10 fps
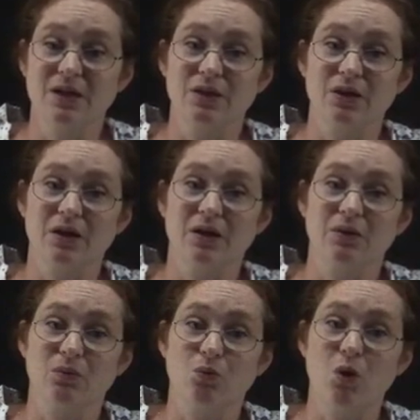the
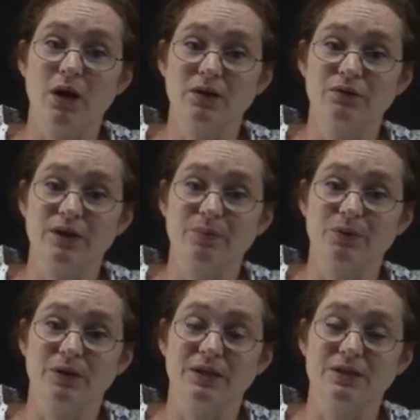water
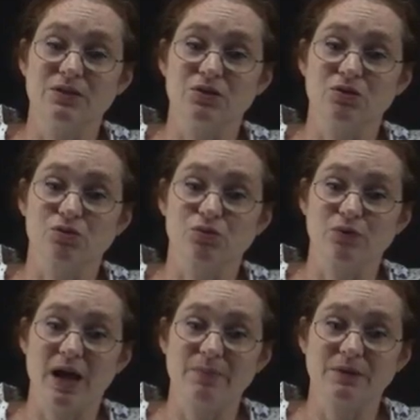vapor is
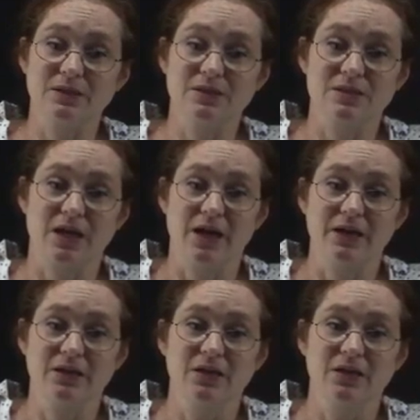trapped inside.